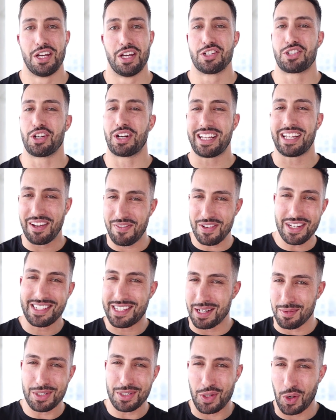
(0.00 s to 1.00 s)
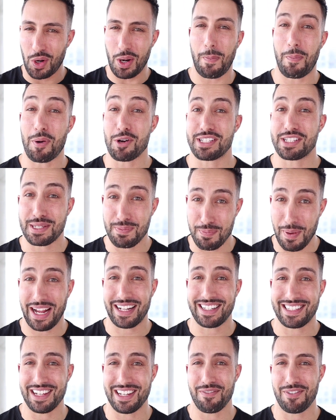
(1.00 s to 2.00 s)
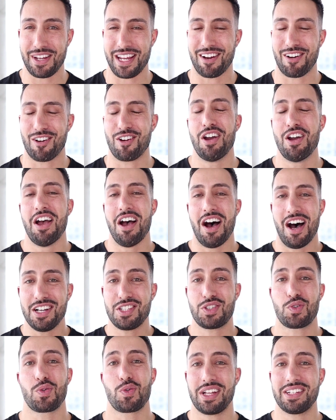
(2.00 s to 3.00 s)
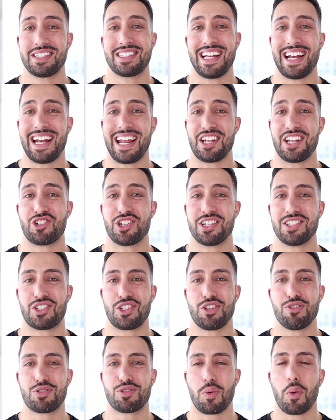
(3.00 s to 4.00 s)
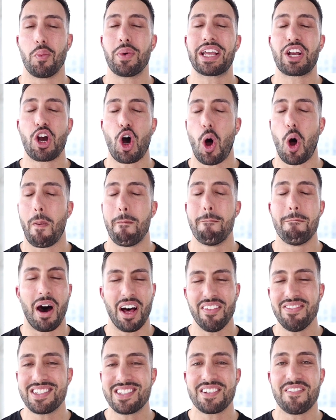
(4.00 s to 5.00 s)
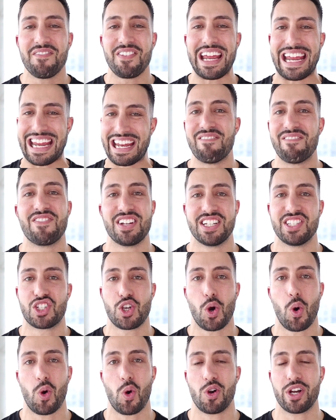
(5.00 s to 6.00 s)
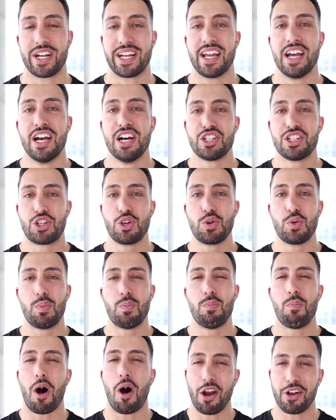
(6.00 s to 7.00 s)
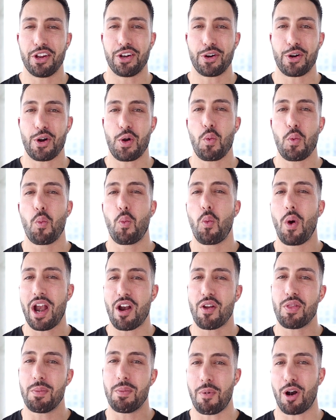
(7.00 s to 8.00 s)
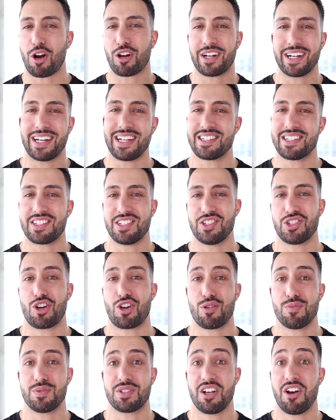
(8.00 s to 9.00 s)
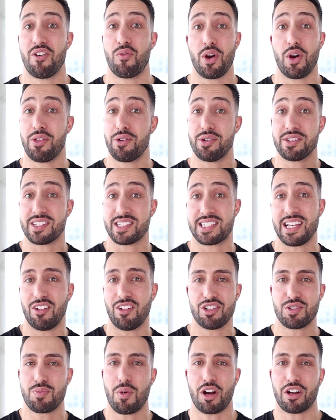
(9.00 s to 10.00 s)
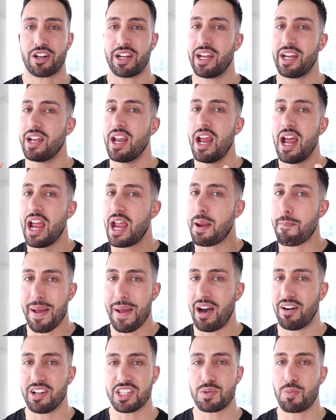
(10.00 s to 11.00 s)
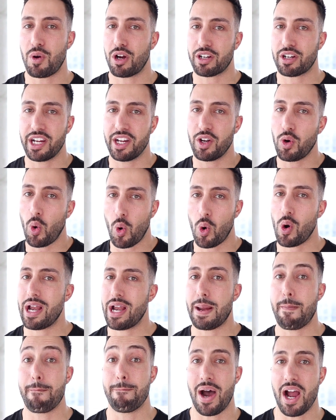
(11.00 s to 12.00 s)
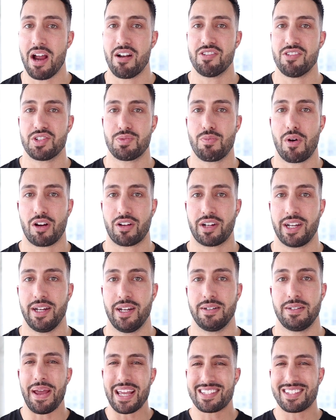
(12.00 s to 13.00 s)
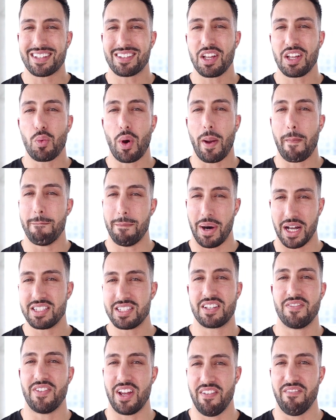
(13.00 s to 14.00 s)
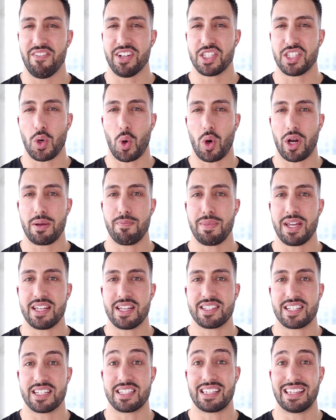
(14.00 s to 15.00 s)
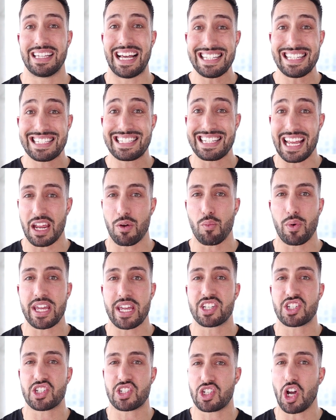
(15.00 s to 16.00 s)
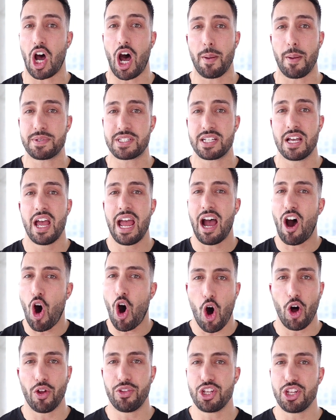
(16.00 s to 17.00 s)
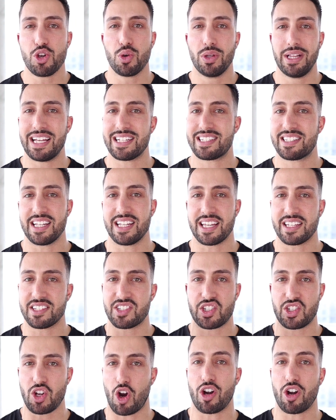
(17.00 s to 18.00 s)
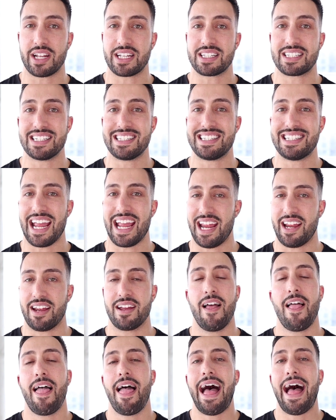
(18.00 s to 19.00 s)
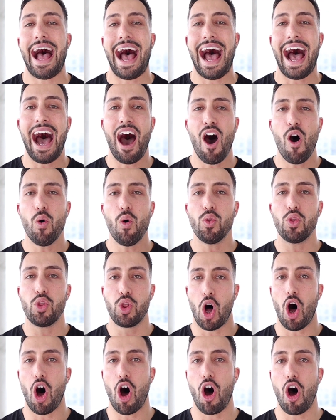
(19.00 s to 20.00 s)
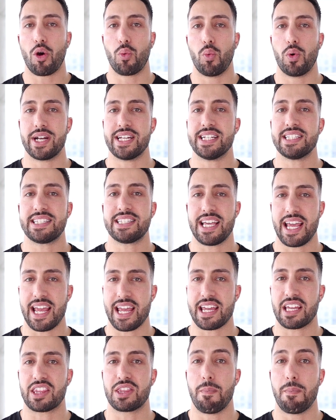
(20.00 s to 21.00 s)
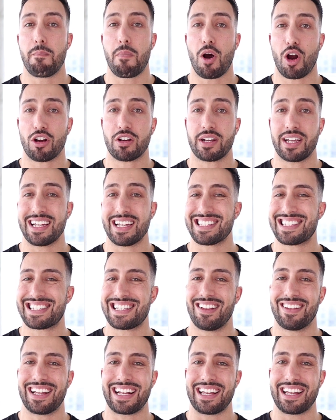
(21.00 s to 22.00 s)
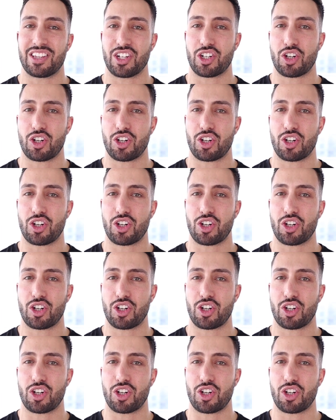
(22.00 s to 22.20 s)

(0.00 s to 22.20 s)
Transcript: So to give you some sort of perspective here, us real estate agents use what we call months of inventory to monitor where the market is in terms of whether it's a seller's market, a balanced market, or a buyer's market. Basically what months of inventory means is, let's say we stopped all new listings starting today. How long would it take the market selling at the